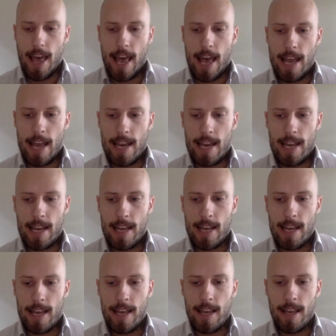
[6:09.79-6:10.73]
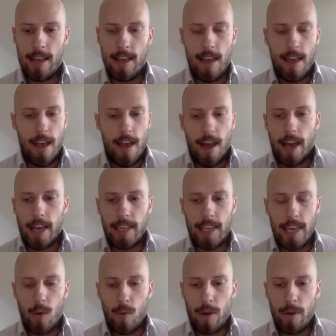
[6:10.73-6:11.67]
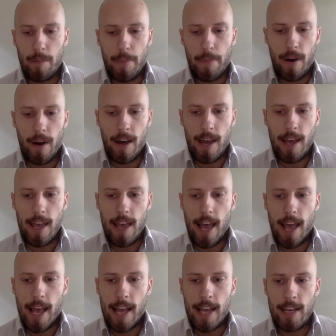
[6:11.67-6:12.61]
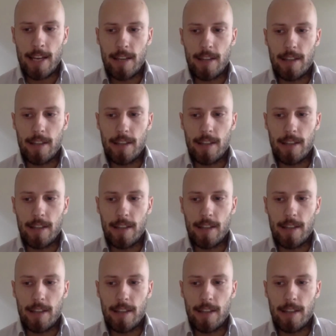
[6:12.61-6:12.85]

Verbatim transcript: and uh, a year went by and